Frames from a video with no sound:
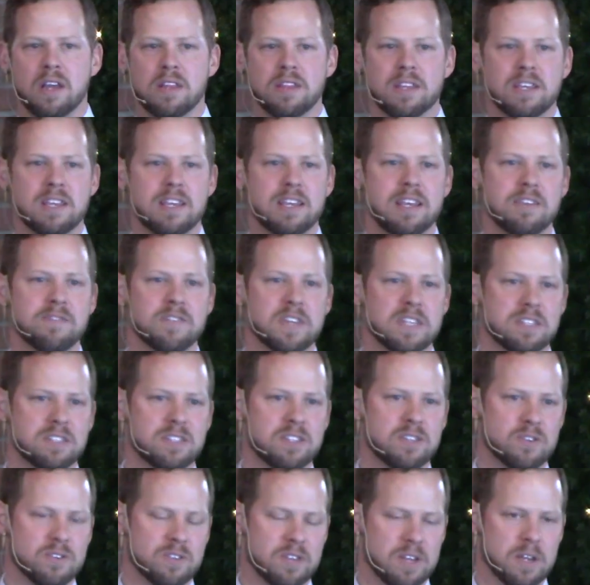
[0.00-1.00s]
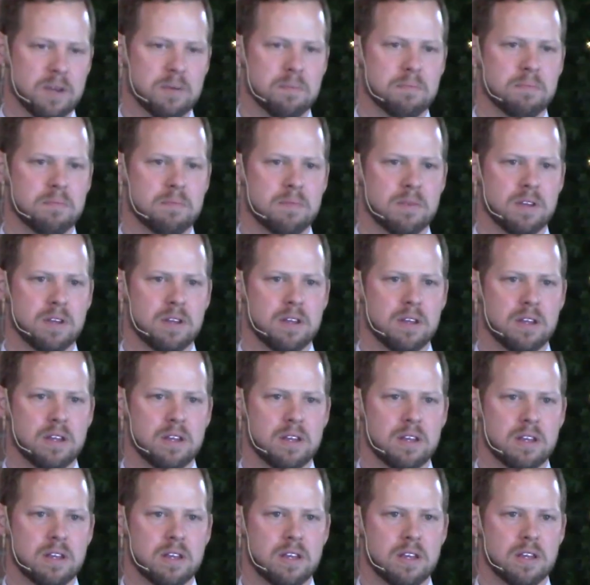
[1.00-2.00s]
And then give it to them
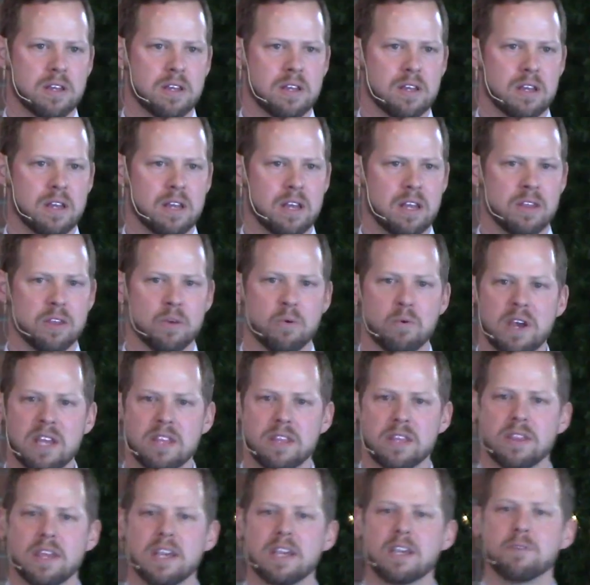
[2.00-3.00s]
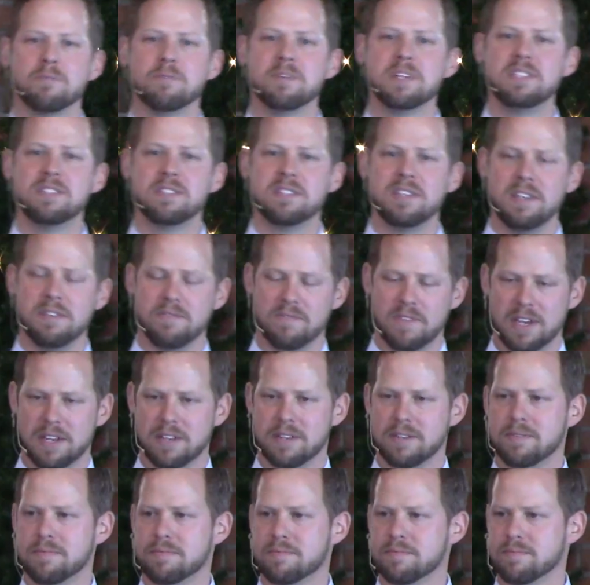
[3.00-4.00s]
in the way that they can receive
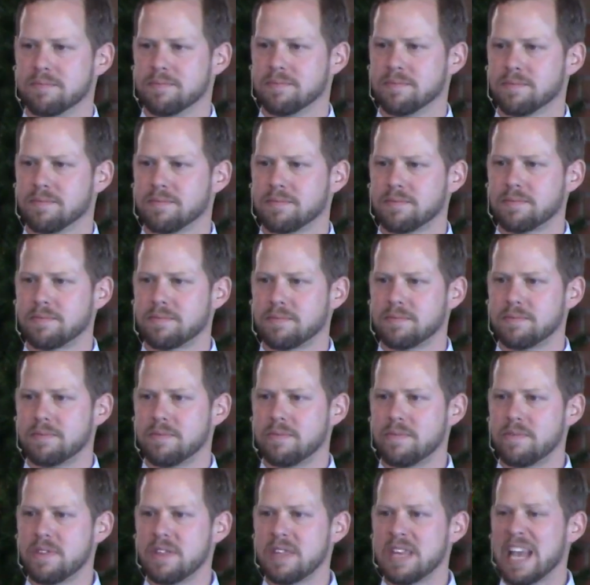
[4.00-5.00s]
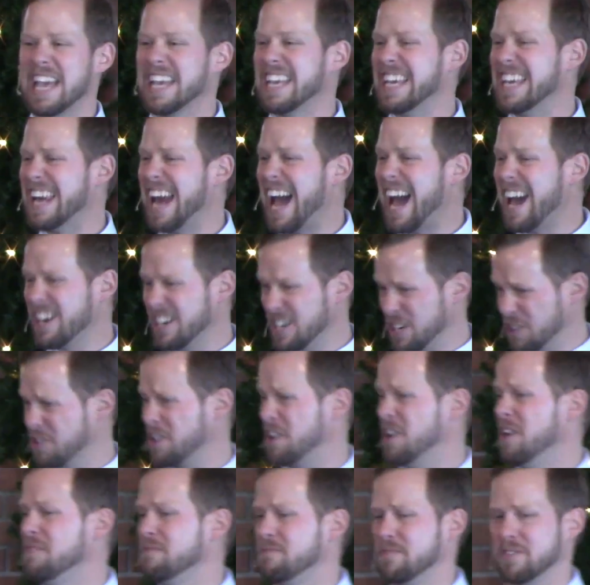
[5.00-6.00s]
it. And get out of
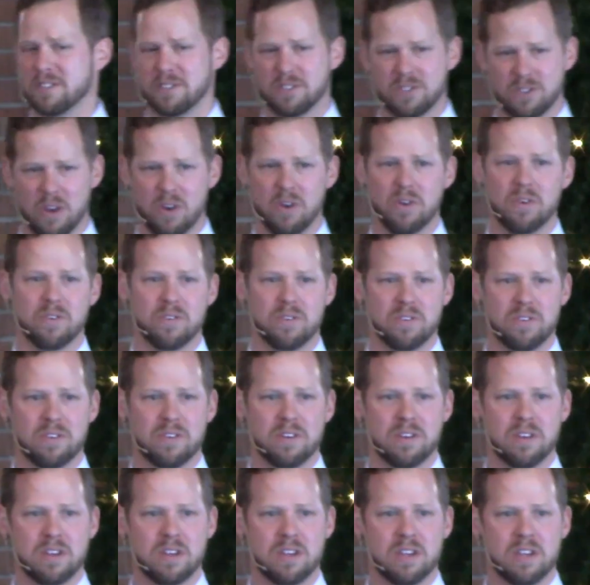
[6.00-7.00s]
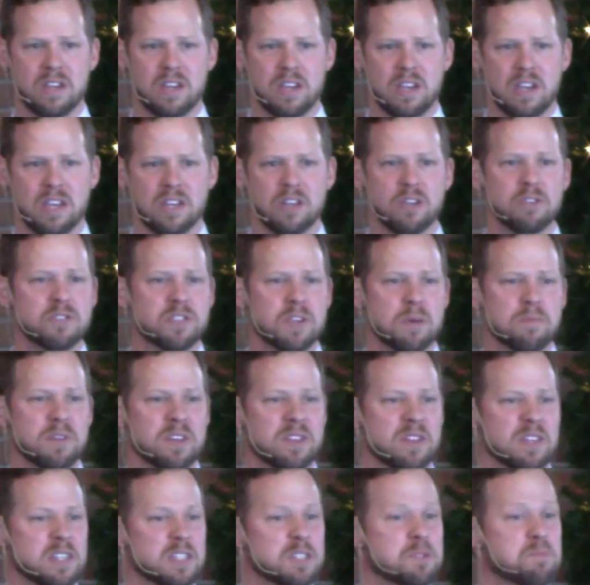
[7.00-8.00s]
your comfort zone. And do
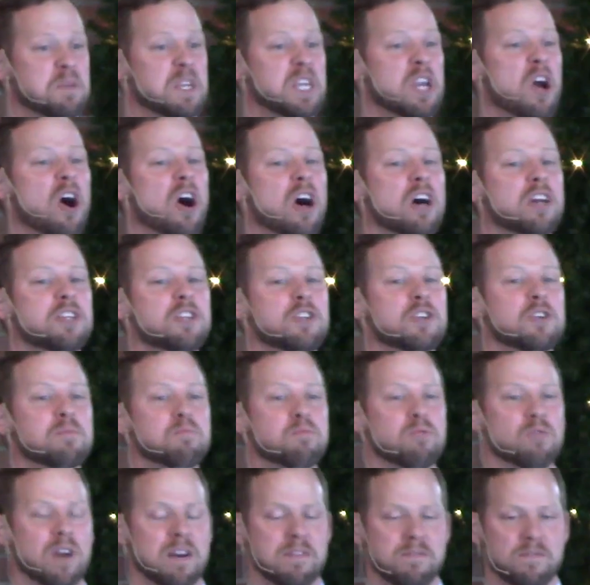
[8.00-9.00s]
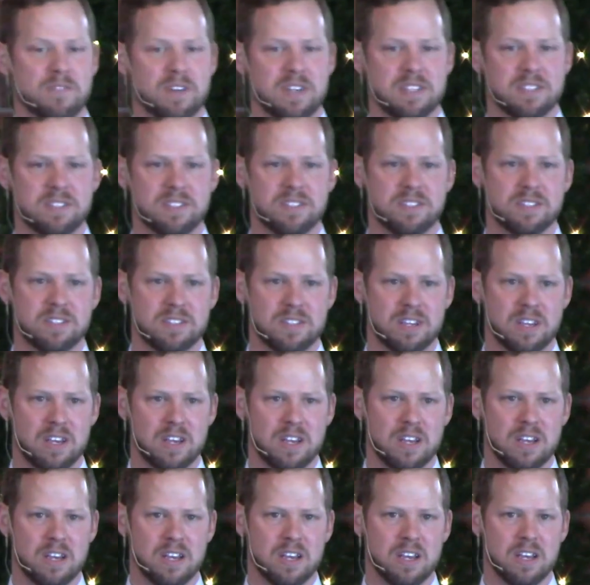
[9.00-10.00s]
something that is beyond your friends.
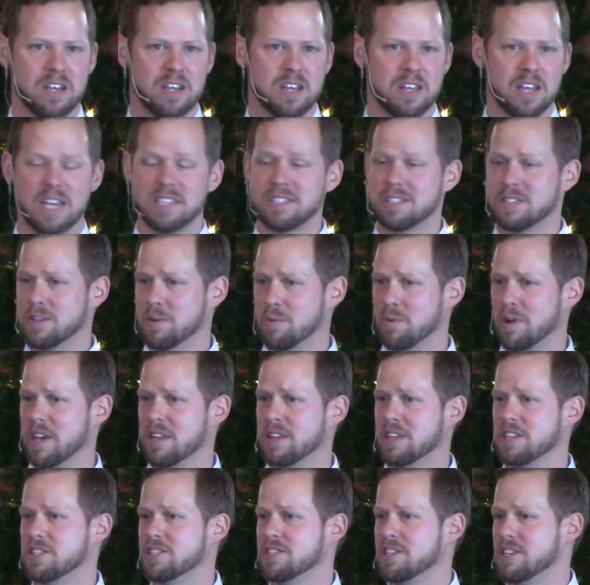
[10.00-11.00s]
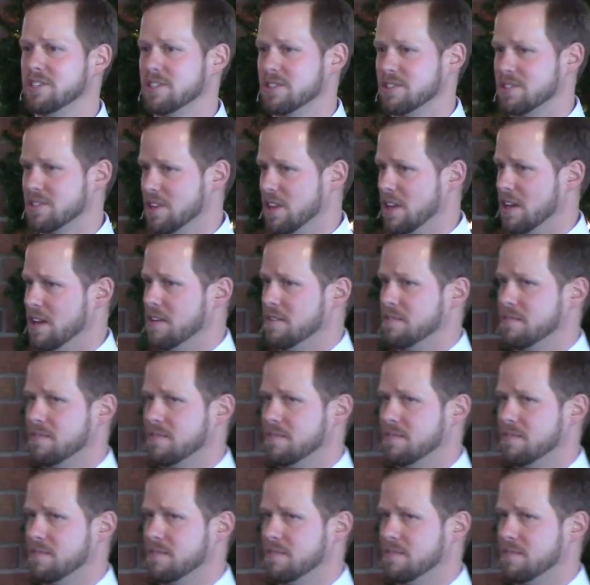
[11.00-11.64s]
That's the way that Jesus loves.